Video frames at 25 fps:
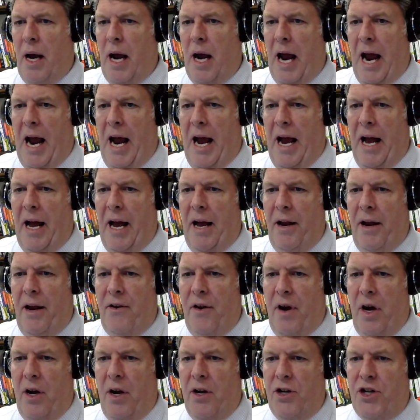And
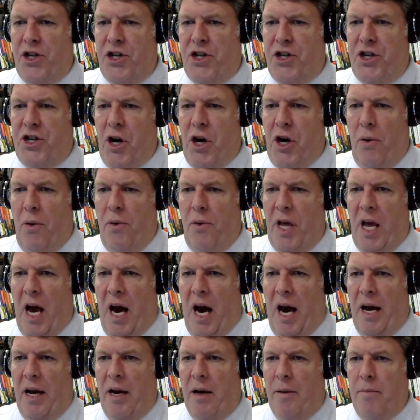show the
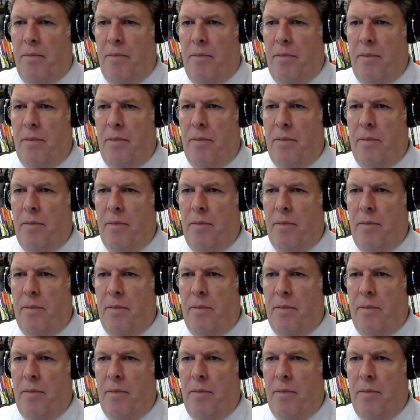item.